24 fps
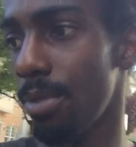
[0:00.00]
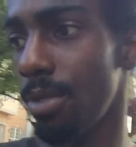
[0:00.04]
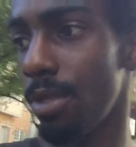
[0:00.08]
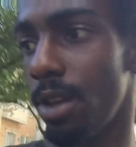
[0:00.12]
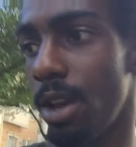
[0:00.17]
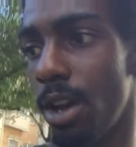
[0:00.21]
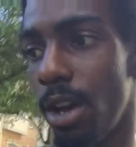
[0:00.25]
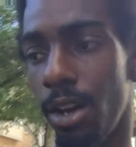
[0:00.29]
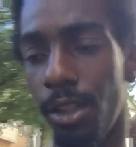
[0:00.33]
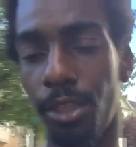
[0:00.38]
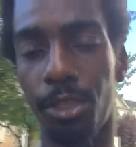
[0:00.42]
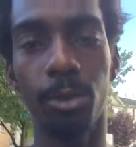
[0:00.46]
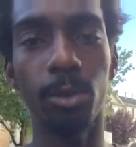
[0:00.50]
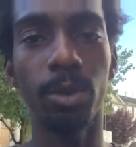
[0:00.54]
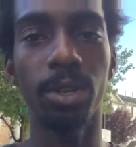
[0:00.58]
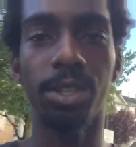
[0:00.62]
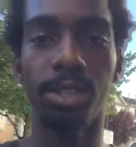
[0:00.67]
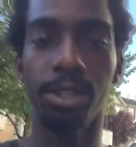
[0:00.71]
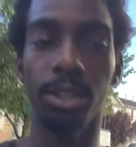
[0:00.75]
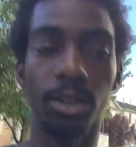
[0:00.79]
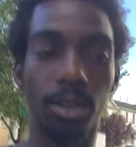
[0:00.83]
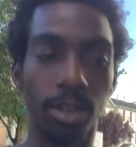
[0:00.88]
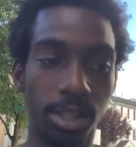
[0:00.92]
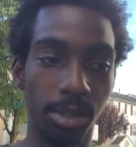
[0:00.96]
a 3
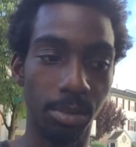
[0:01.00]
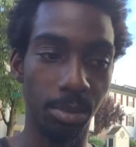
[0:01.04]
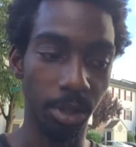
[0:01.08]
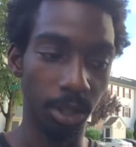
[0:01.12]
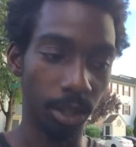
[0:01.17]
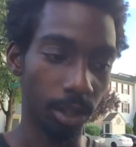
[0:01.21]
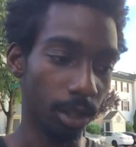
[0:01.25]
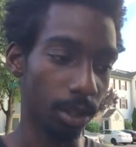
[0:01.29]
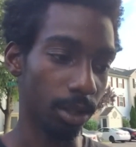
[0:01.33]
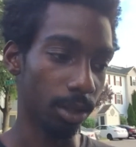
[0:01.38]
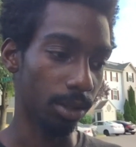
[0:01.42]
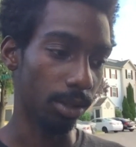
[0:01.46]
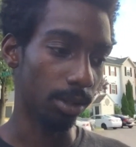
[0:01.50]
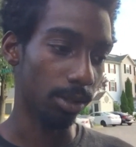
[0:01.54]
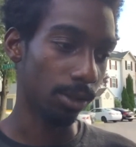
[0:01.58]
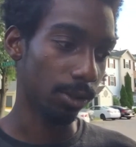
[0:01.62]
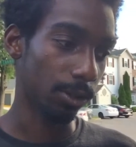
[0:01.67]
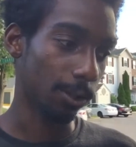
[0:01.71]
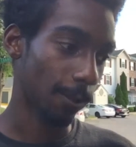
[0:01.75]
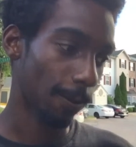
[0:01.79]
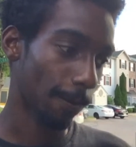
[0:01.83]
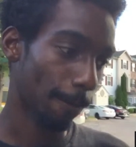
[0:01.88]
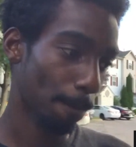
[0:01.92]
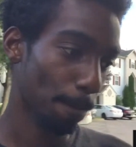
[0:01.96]
Series, because
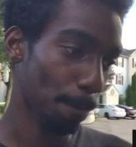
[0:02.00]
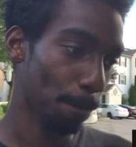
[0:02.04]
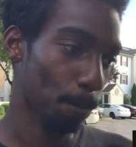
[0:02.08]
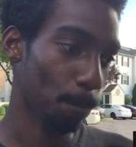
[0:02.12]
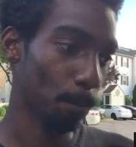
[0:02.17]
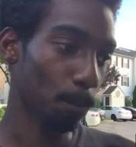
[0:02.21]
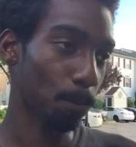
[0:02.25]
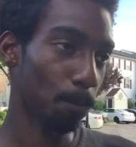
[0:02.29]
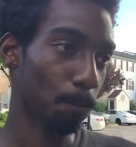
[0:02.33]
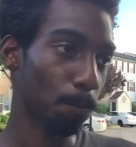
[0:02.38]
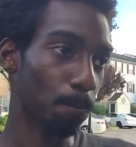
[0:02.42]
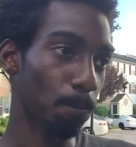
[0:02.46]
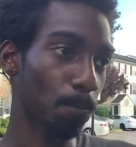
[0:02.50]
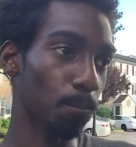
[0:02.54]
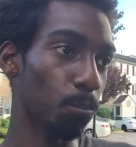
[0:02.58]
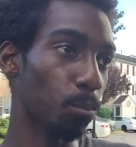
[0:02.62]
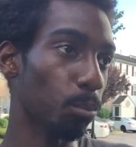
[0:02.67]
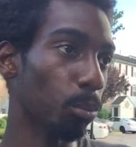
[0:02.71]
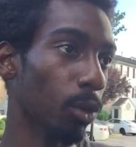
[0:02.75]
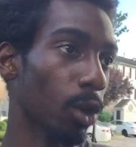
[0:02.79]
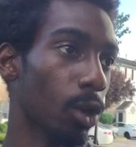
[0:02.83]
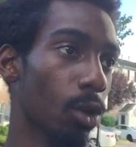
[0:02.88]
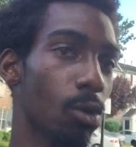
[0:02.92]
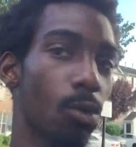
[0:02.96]

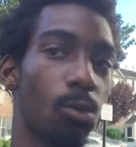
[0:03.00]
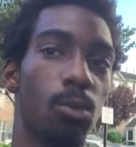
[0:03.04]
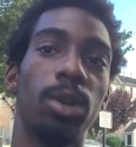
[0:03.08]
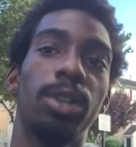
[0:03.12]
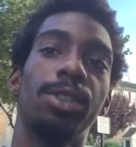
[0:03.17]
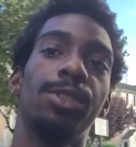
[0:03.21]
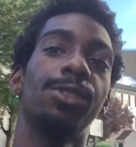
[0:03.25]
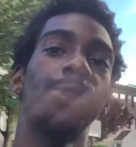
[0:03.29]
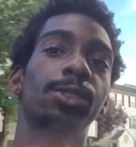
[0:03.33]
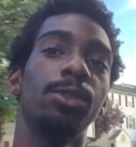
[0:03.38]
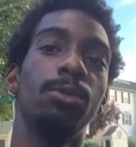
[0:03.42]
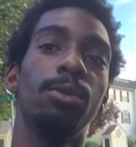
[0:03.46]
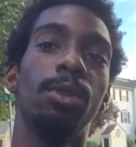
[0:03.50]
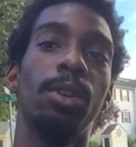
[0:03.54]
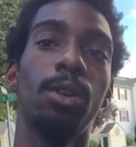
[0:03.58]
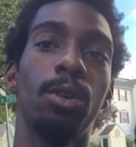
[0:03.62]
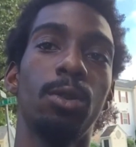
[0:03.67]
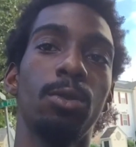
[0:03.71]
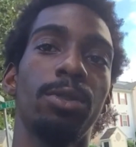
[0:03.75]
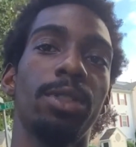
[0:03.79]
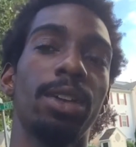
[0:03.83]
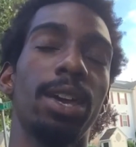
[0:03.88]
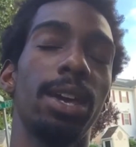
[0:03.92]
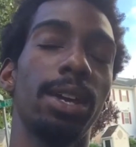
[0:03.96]
once you know
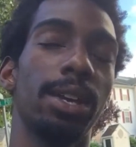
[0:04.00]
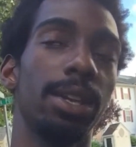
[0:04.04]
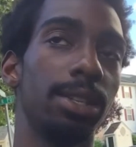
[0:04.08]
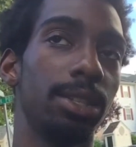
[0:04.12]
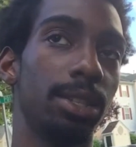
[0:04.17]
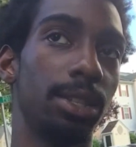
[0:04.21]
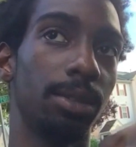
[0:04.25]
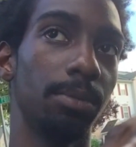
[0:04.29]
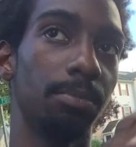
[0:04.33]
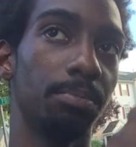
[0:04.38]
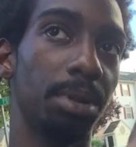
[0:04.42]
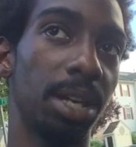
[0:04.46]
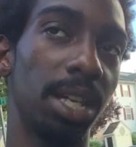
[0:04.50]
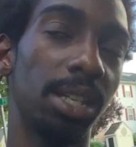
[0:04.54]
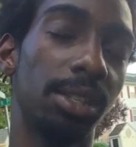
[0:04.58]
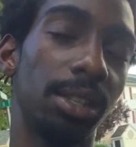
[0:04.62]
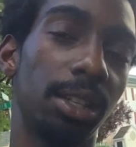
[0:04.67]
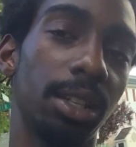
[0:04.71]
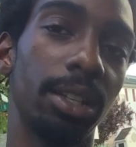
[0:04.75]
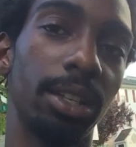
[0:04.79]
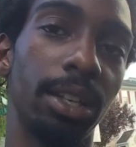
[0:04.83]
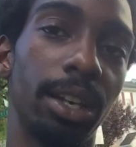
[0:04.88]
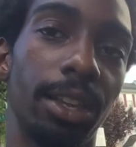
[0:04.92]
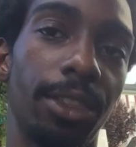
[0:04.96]
that it's
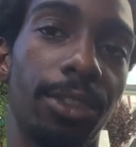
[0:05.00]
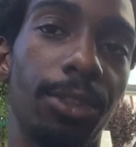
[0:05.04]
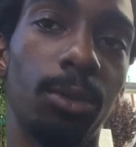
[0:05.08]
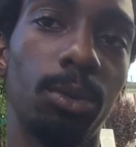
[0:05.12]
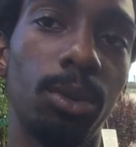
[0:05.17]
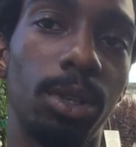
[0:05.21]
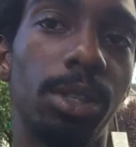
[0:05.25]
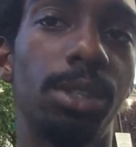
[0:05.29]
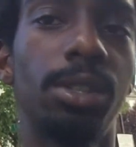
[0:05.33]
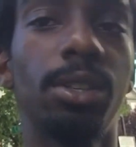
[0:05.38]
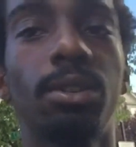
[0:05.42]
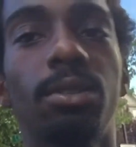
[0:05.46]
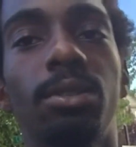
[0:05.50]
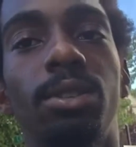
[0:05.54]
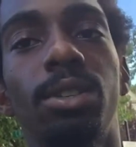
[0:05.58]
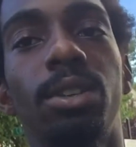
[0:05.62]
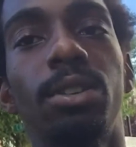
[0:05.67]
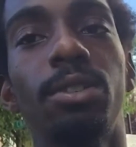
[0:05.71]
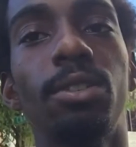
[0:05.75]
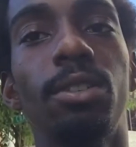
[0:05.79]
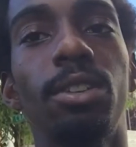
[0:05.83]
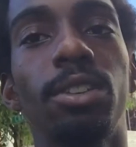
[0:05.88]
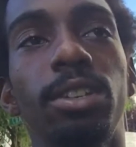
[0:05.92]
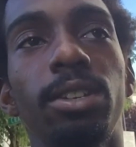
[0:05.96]
basically a 3 Series
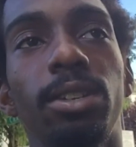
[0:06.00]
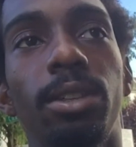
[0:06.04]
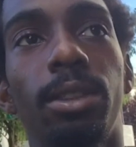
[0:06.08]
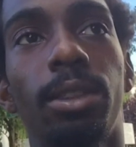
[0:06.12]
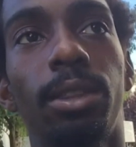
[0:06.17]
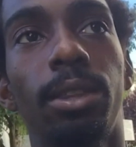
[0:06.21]
underneath,